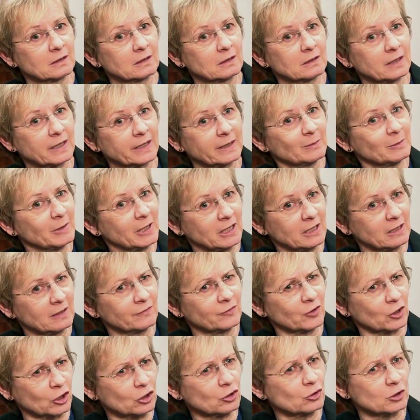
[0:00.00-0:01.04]
like many of
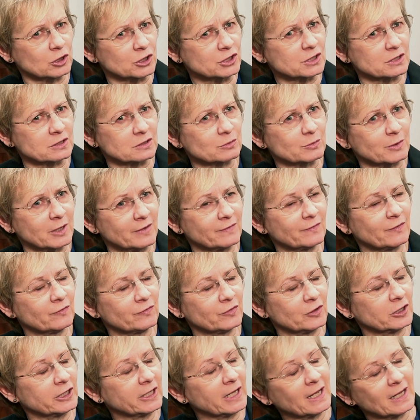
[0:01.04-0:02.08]
our courses, we have a
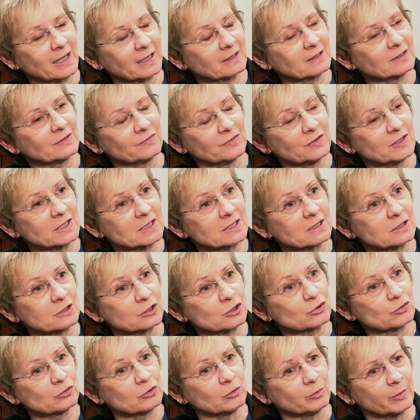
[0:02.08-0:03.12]
very active
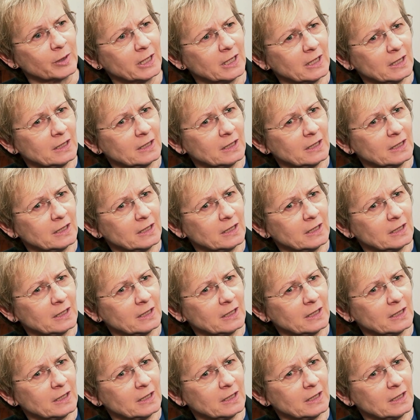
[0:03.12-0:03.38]
distance group.